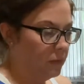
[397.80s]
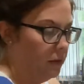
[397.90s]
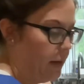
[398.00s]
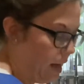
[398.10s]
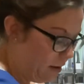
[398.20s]

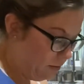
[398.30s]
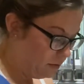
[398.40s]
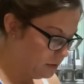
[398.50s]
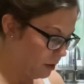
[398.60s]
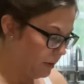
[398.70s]
Okay,
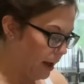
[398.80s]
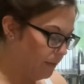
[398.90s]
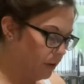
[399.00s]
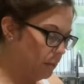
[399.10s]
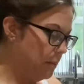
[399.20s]
so
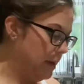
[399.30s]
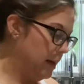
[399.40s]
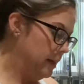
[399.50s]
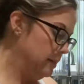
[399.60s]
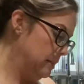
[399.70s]
1/2 cup of
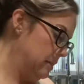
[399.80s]
mayonnaise.